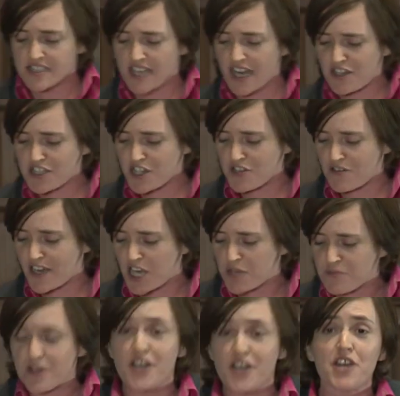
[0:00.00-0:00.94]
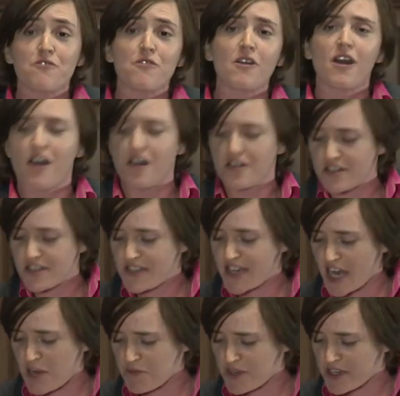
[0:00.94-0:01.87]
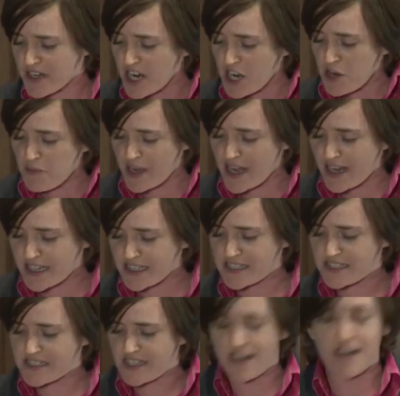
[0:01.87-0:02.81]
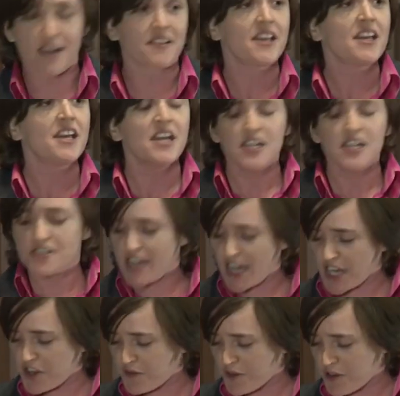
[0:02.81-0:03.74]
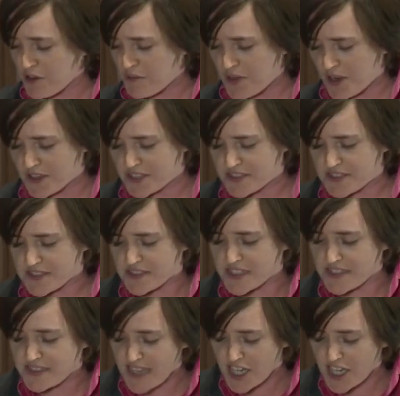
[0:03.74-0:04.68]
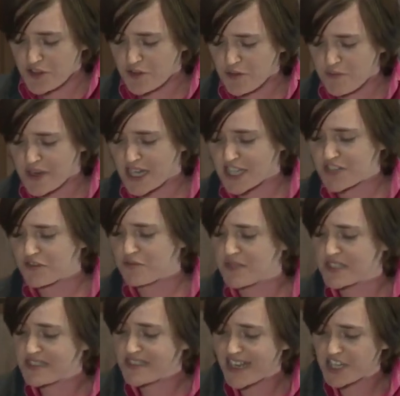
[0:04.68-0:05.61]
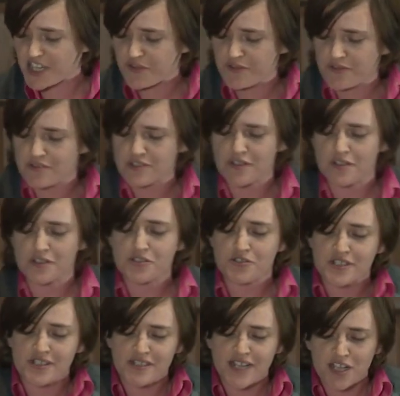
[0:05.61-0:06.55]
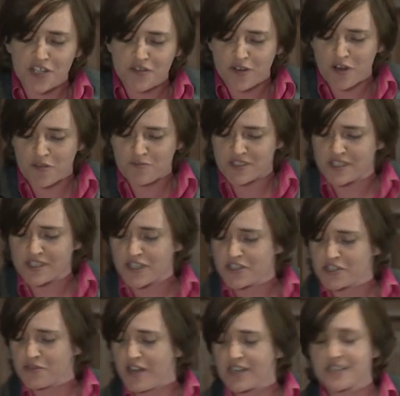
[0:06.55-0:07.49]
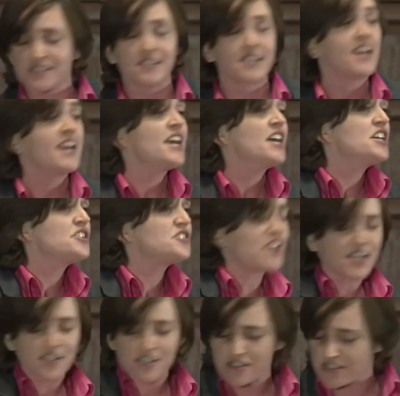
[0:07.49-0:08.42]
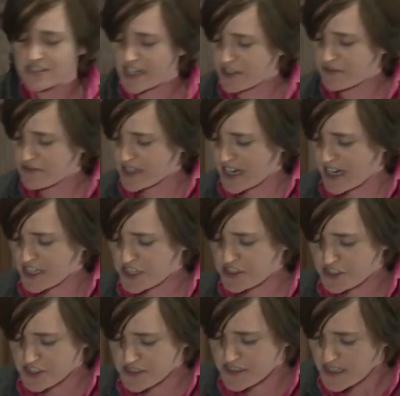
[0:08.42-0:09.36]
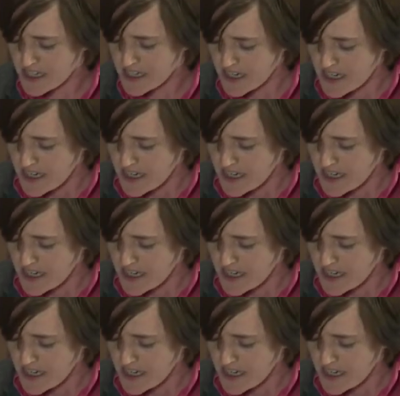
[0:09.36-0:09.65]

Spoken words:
Saudi Arabia, Iran, Yemen, Pakistan, death for apostasy, death for blasphemy, death for adultery, death for homosexuality, gender segregation,